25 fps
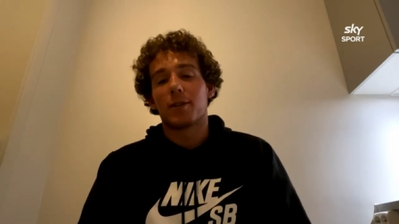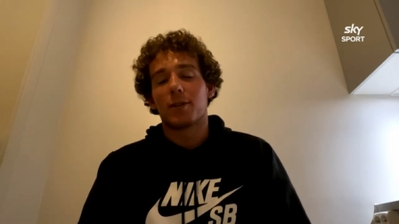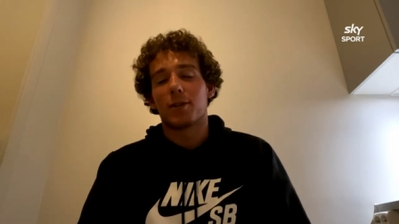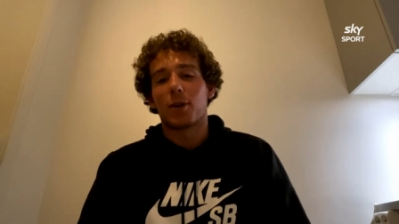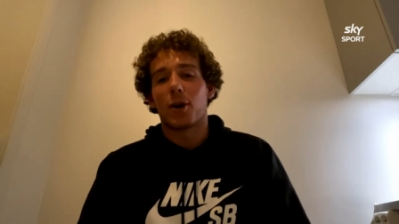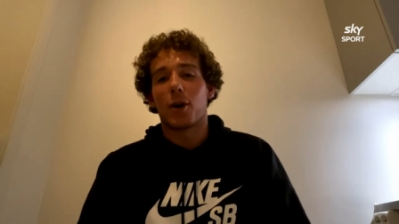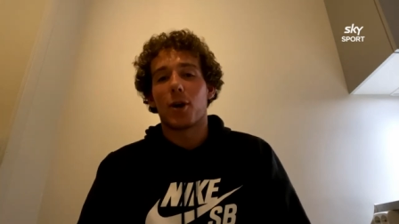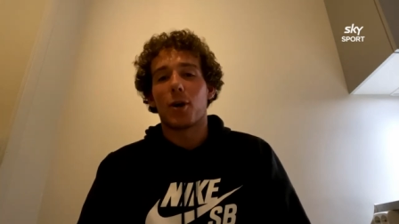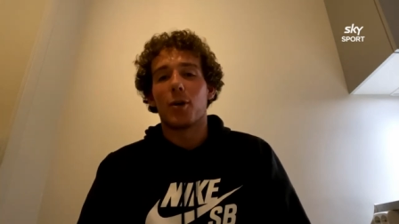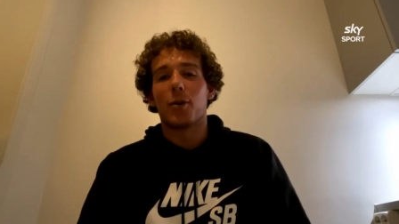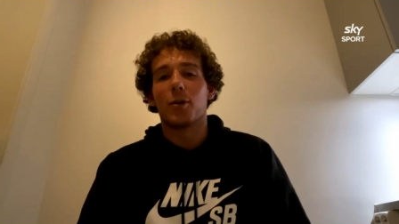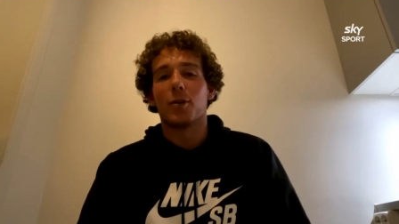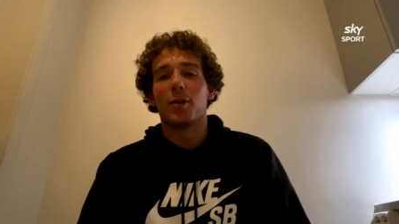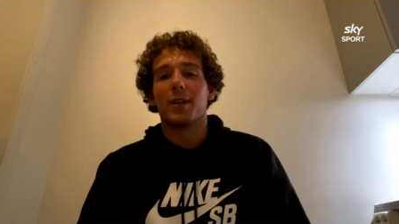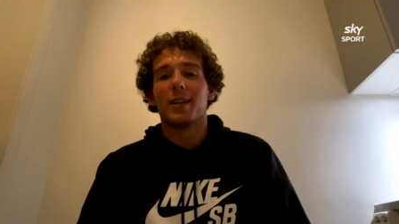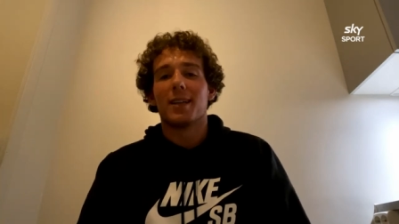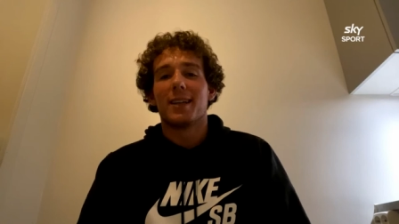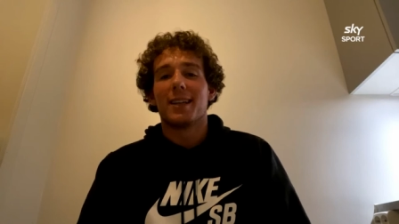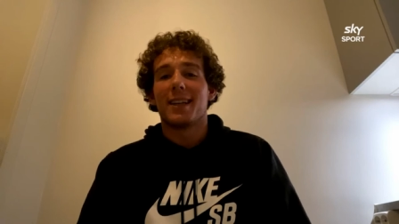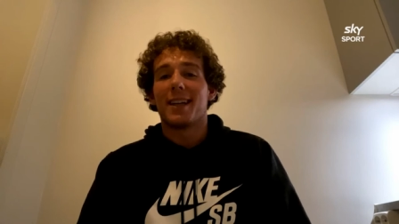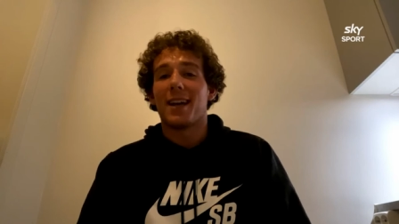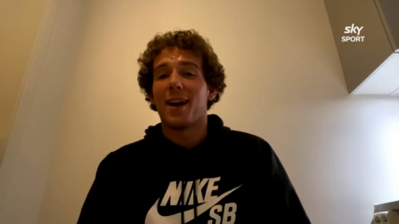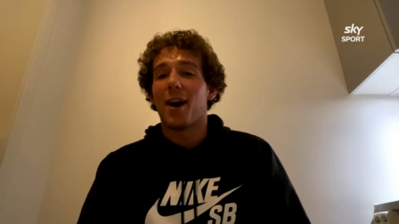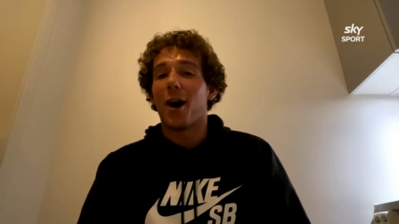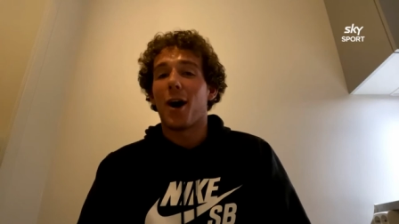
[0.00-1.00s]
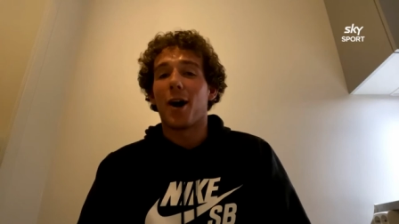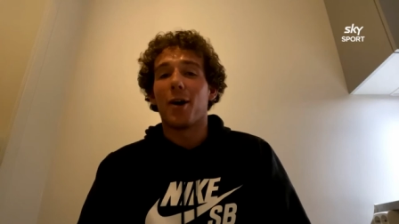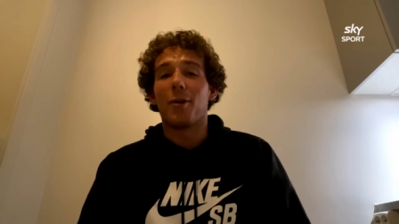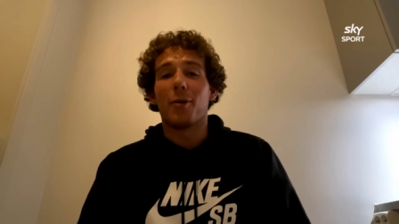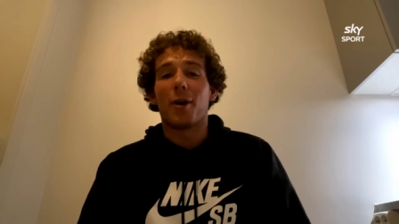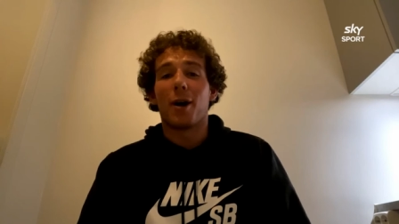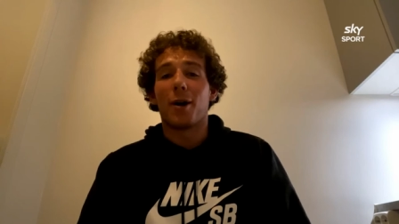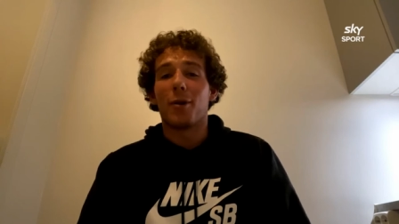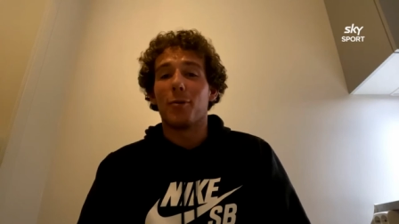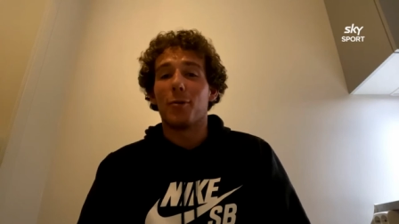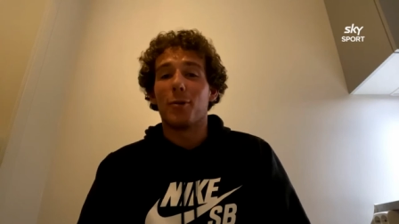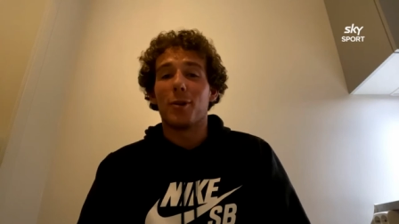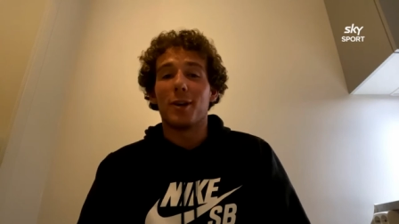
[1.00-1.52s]
So yeah, I,
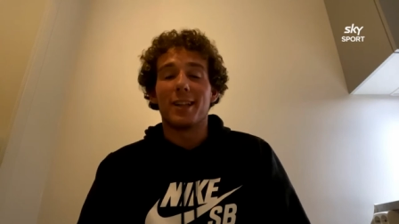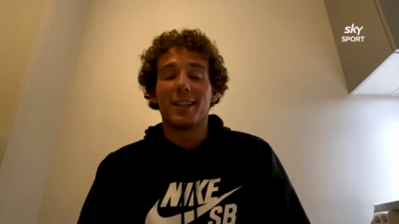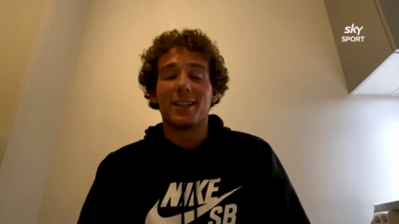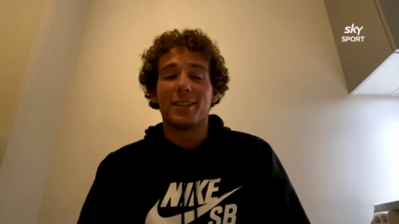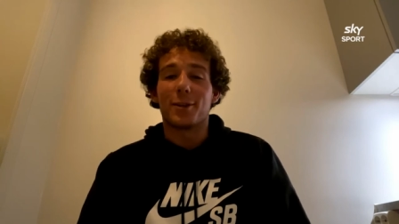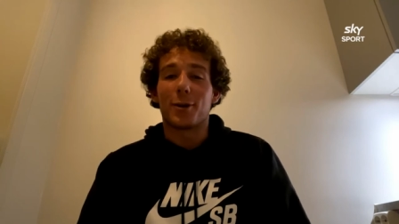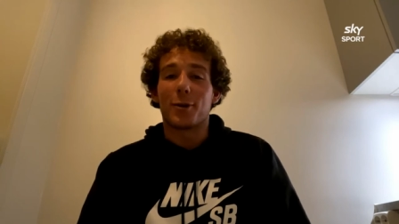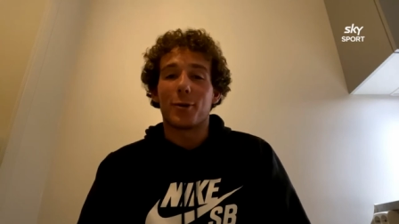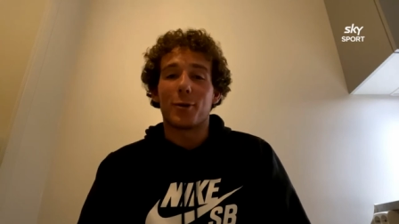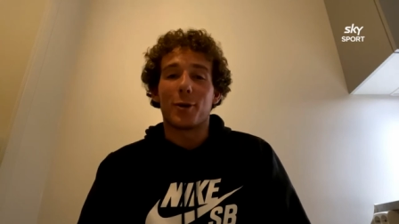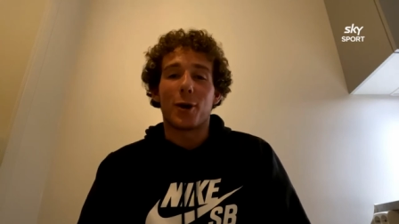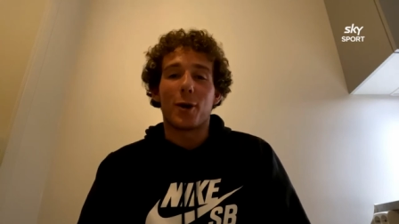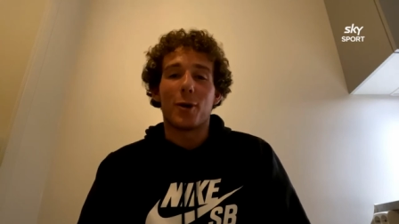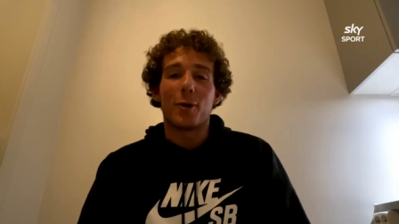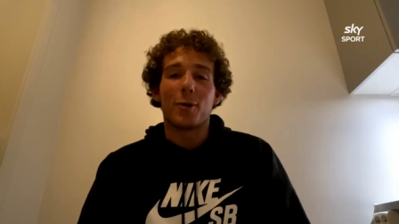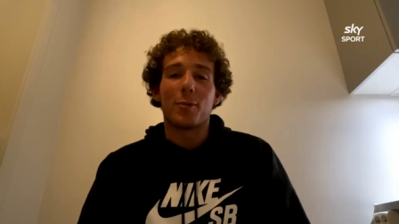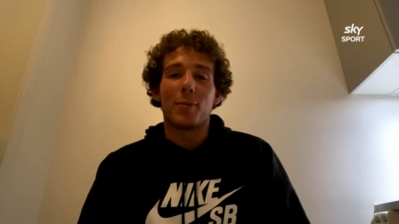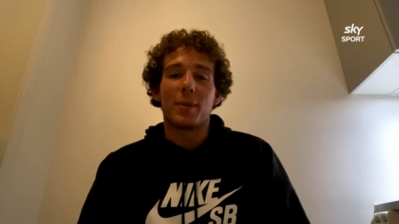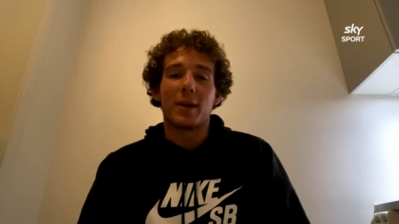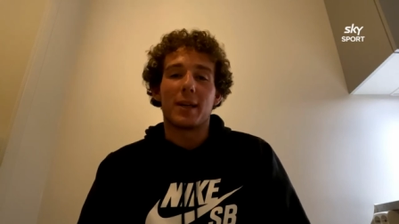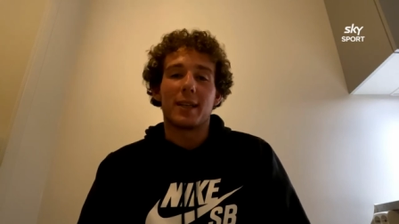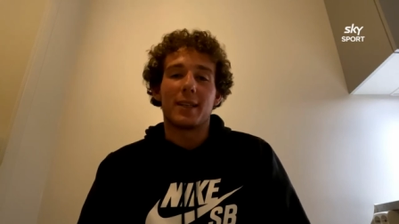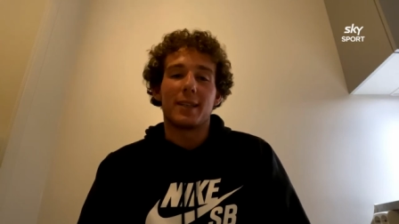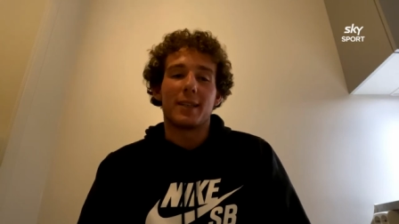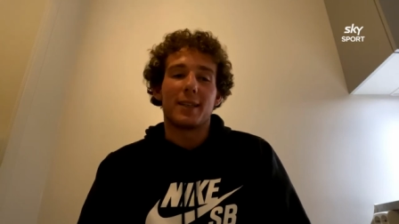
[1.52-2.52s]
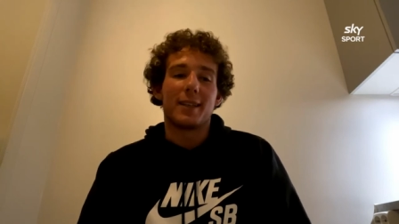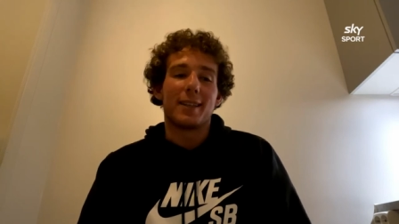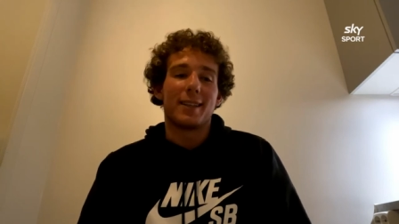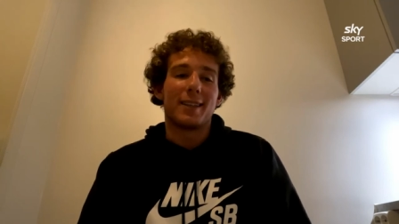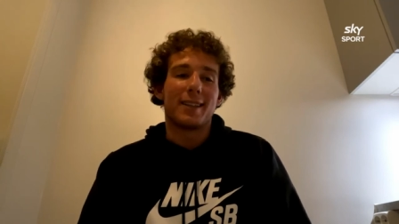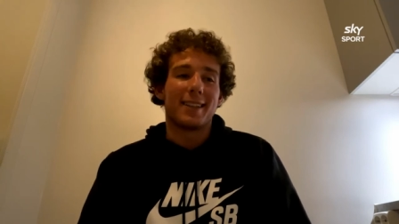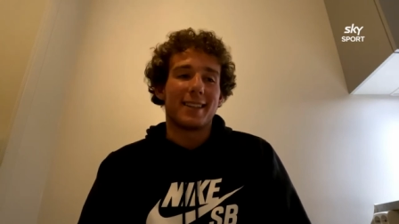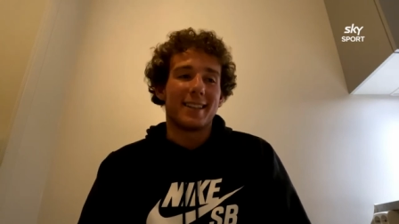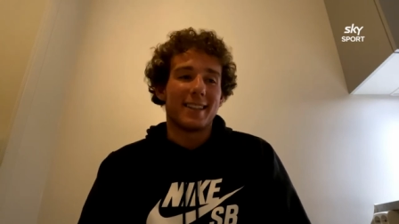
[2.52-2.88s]
I really don't know, but